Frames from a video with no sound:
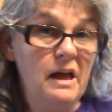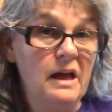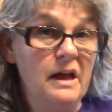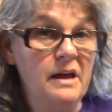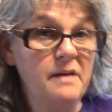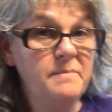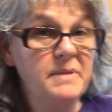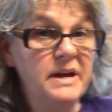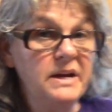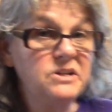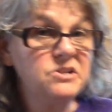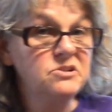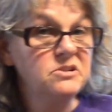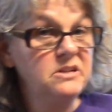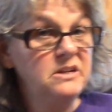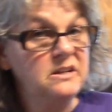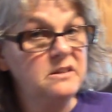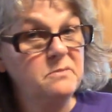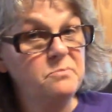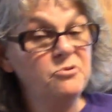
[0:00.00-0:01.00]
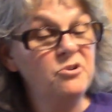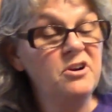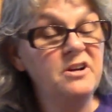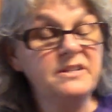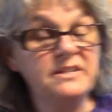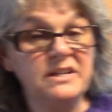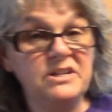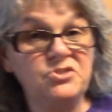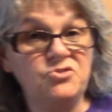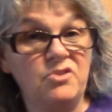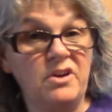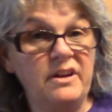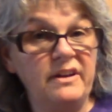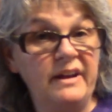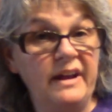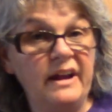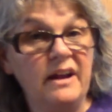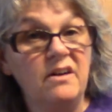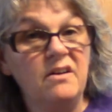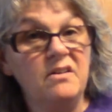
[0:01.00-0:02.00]
I'm actually in the process right
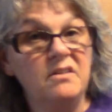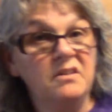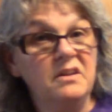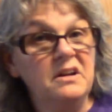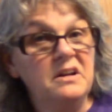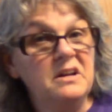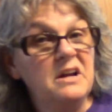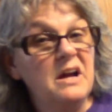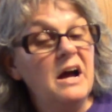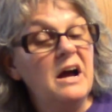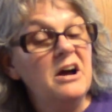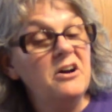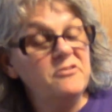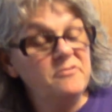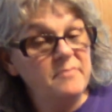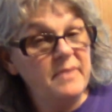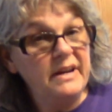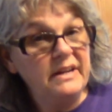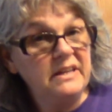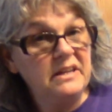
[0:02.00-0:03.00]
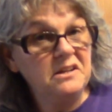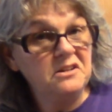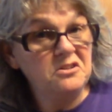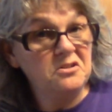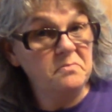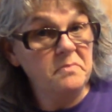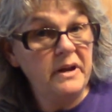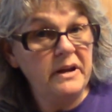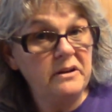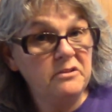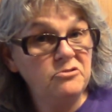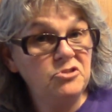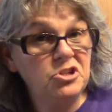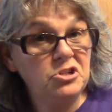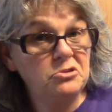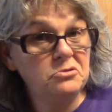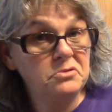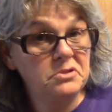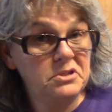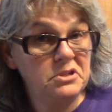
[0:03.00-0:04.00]
now of making tomato
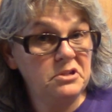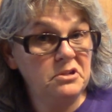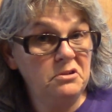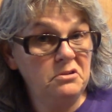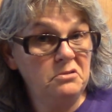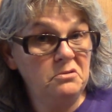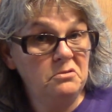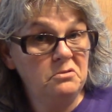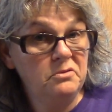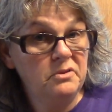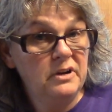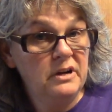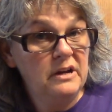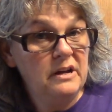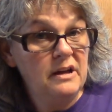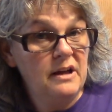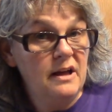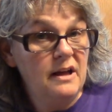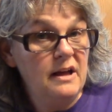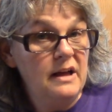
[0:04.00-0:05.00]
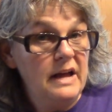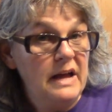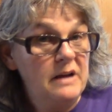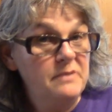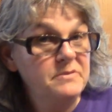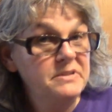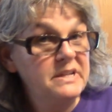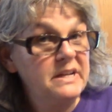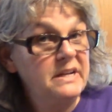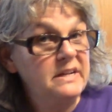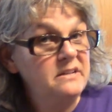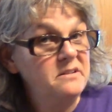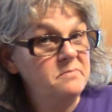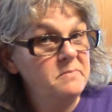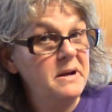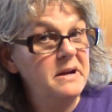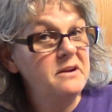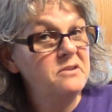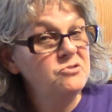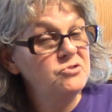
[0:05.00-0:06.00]
juice too. I was getting
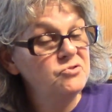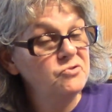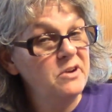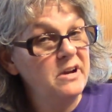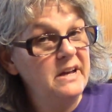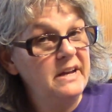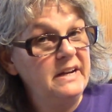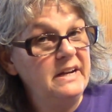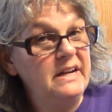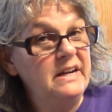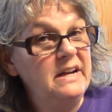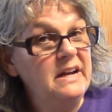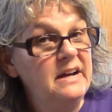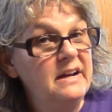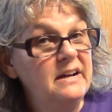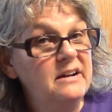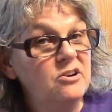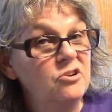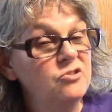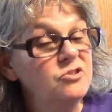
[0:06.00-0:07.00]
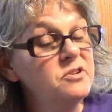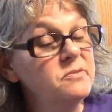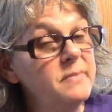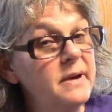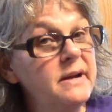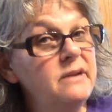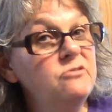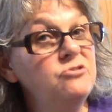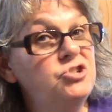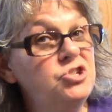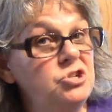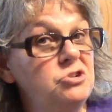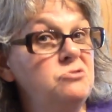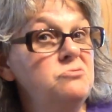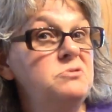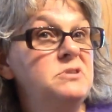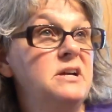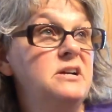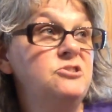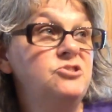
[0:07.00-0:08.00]
tomatoes ready, or tomato
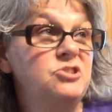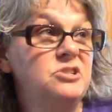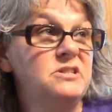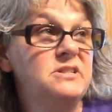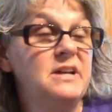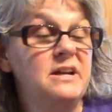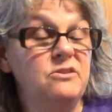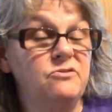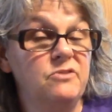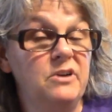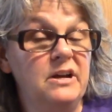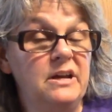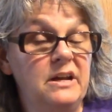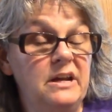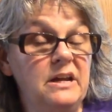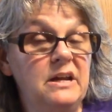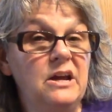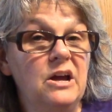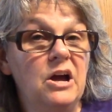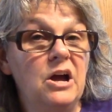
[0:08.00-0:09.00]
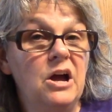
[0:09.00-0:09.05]
juice I should say ready.